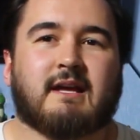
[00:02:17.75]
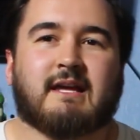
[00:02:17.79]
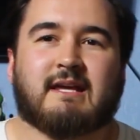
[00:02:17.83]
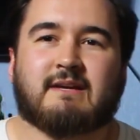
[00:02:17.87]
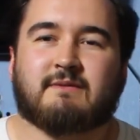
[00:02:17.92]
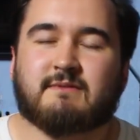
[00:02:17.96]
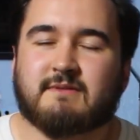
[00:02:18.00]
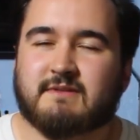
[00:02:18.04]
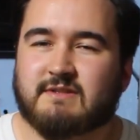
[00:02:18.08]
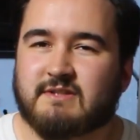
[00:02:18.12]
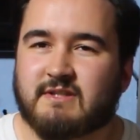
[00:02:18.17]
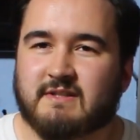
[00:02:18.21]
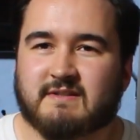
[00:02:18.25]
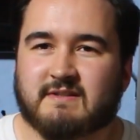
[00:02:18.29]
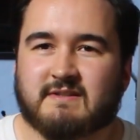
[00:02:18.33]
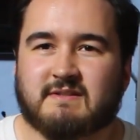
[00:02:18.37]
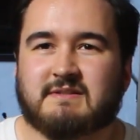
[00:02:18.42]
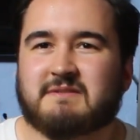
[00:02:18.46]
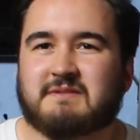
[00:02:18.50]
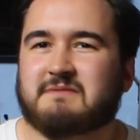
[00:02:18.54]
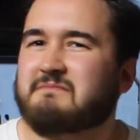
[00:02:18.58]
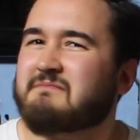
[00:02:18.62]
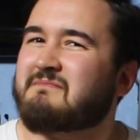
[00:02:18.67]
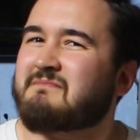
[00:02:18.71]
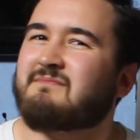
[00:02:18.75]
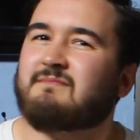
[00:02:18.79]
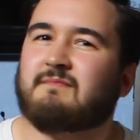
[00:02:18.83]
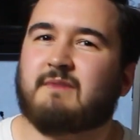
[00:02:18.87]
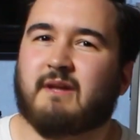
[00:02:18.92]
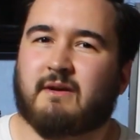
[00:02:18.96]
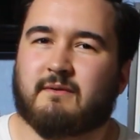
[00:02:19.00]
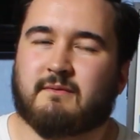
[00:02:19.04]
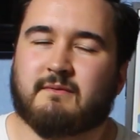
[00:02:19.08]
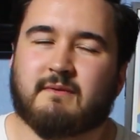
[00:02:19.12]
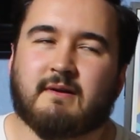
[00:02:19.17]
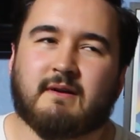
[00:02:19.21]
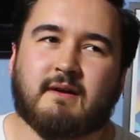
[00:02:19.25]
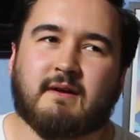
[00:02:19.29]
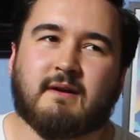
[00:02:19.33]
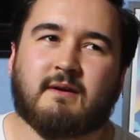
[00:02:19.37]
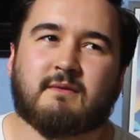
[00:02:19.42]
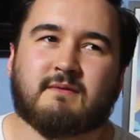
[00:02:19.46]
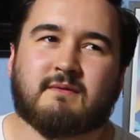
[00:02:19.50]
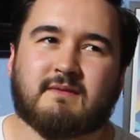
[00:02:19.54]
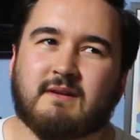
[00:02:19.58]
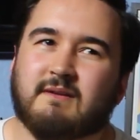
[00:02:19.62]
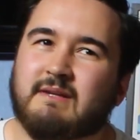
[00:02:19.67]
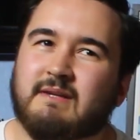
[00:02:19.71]
It was just, no,
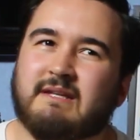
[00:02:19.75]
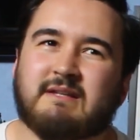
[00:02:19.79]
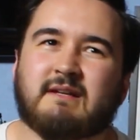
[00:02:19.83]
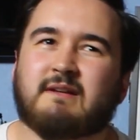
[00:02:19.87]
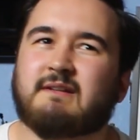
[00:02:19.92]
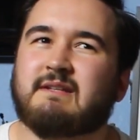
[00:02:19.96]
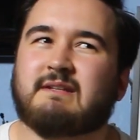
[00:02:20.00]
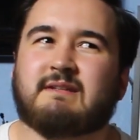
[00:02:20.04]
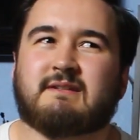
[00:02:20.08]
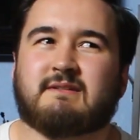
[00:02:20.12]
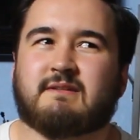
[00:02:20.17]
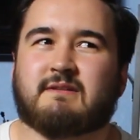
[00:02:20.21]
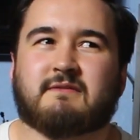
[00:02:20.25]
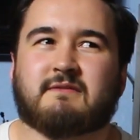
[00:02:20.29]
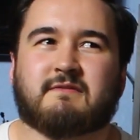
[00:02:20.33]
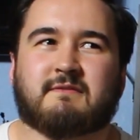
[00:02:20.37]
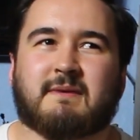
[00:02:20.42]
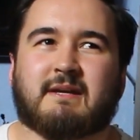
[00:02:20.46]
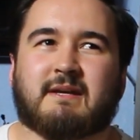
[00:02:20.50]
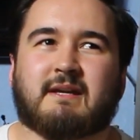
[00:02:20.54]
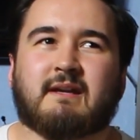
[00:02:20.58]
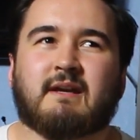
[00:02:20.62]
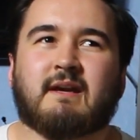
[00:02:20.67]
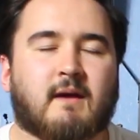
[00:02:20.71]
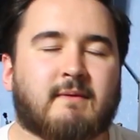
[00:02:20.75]
I didn't do it for me.